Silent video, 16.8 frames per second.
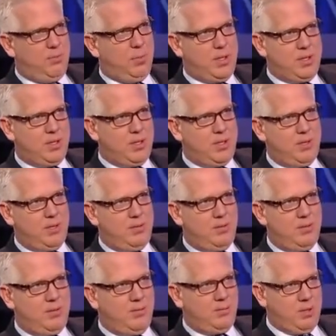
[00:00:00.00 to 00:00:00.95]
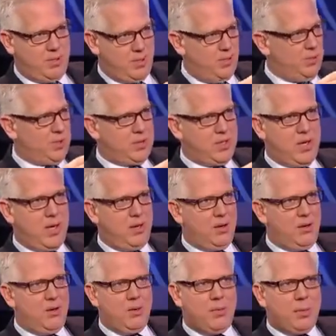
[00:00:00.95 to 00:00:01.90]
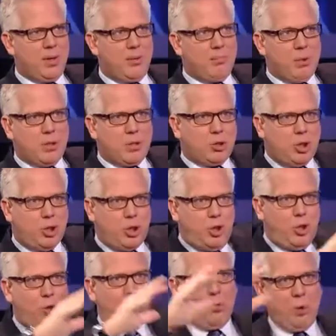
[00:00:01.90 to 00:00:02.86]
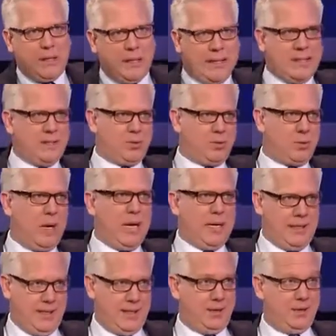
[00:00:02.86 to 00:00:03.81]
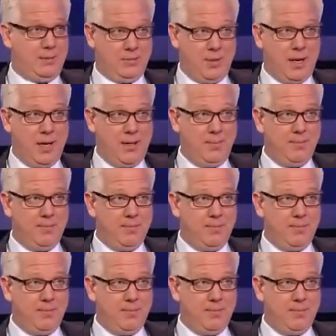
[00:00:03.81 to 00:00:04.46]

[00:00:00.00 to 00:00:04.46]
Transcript: But you were saying, no, no, but look what he's writing, right?